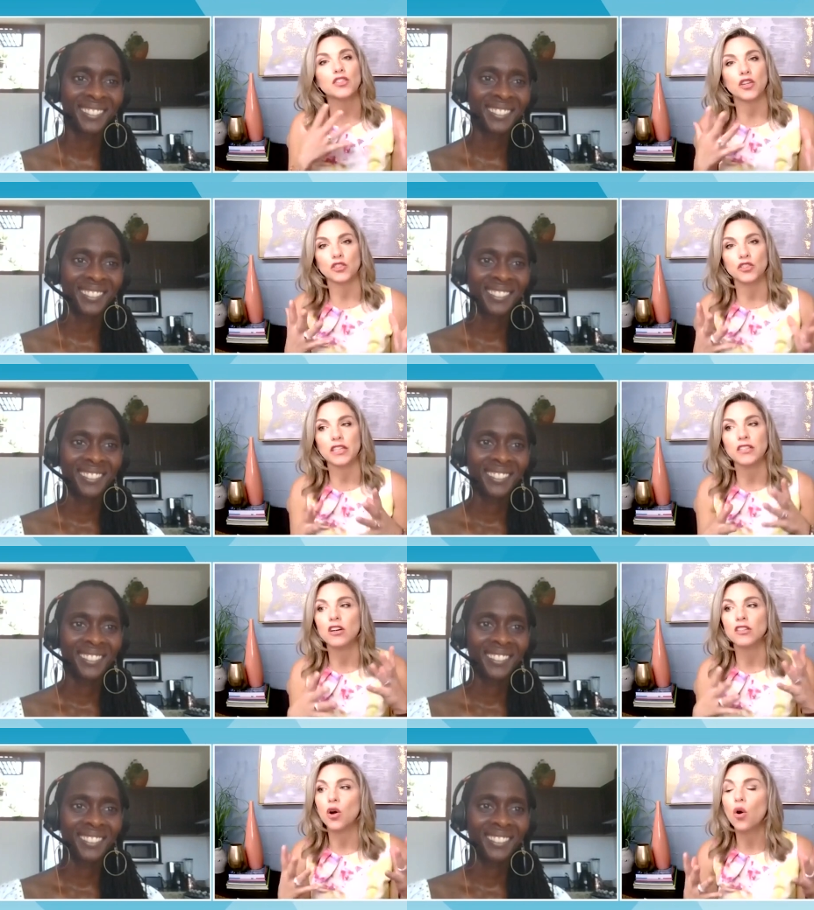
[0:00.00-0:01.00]
Speaker 1: Star Trek on
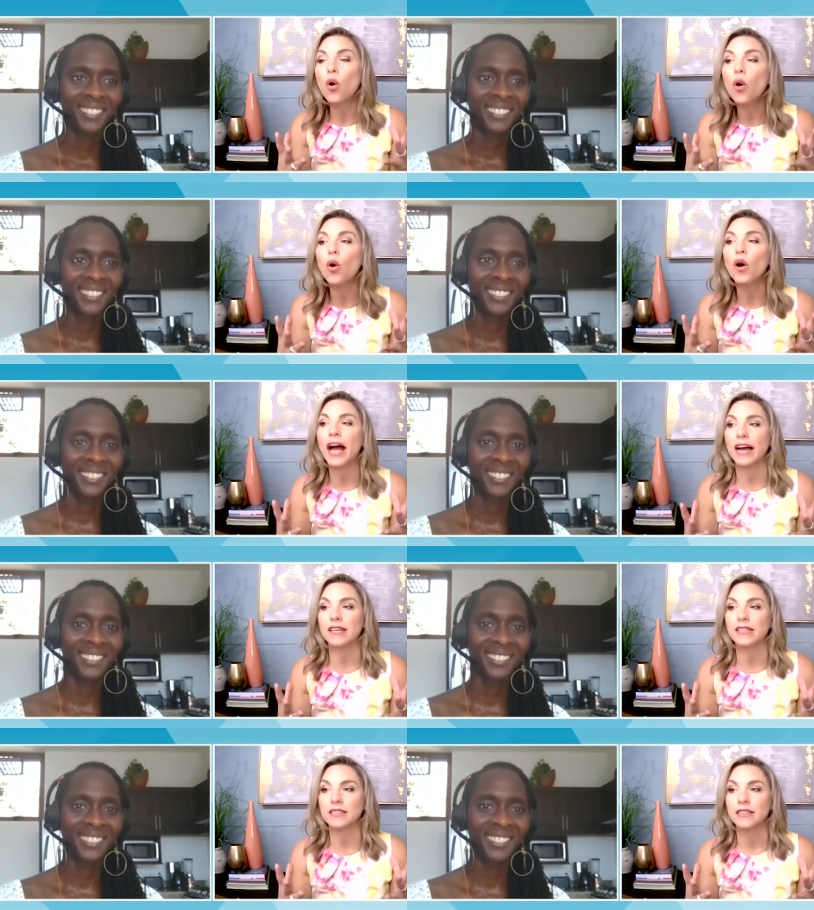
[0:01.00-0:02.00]
a whole
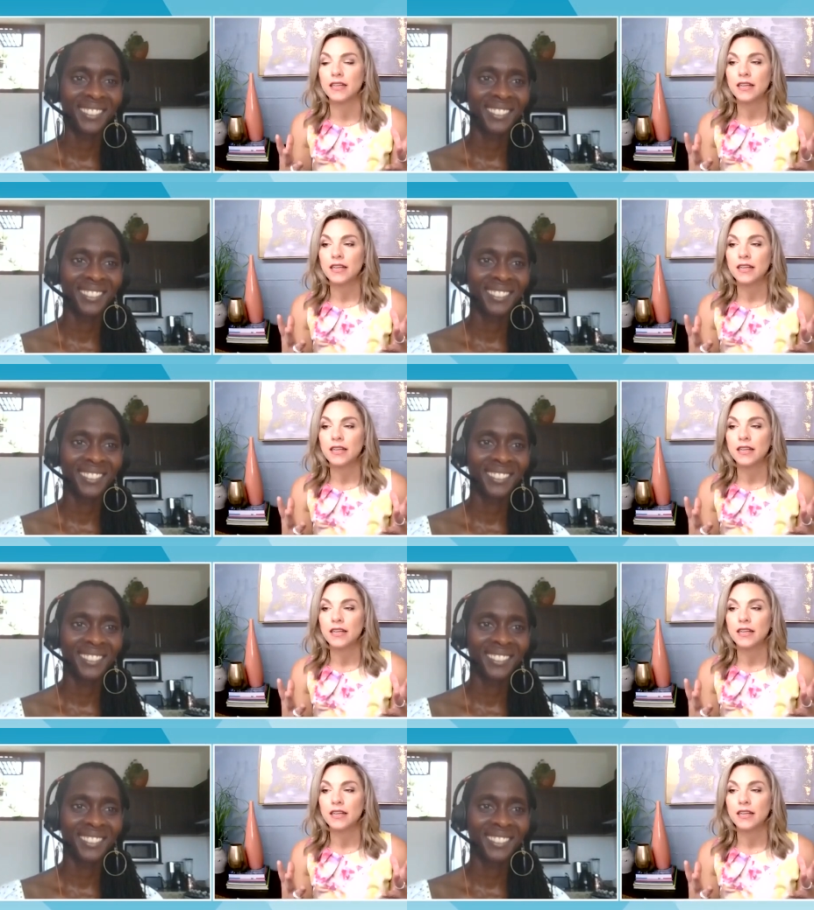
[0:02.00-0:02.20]
has